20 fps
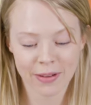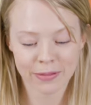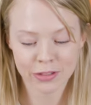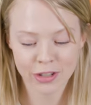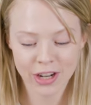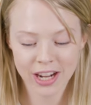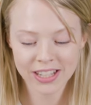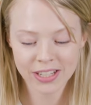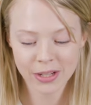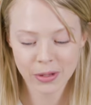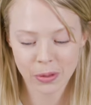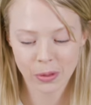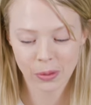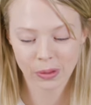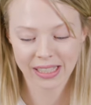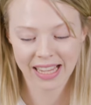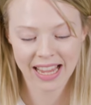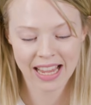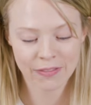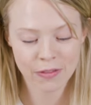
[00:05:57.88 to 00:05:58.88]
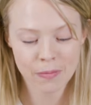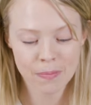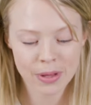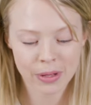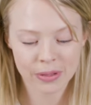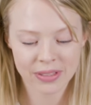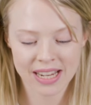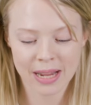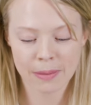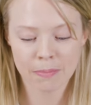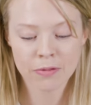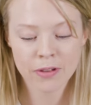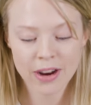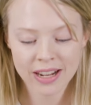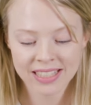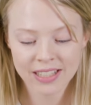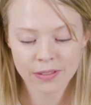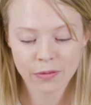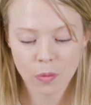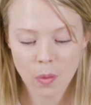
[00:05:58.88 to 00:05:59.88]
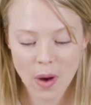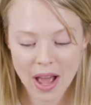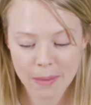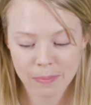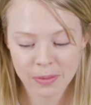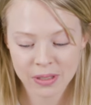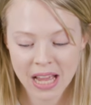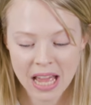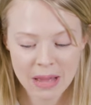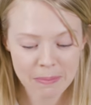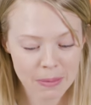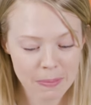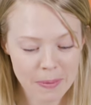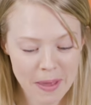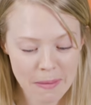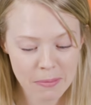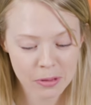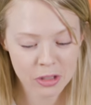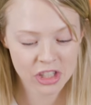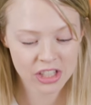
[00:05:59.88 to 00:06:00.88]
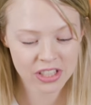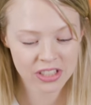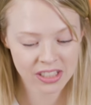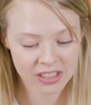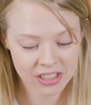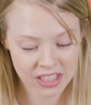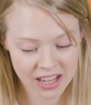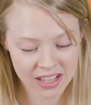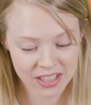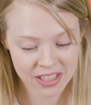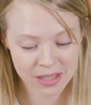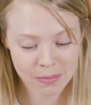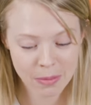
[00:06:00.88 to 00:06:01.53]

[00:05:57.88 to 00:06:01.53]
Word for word: I've tried it all, even building impressive webs, but people just dust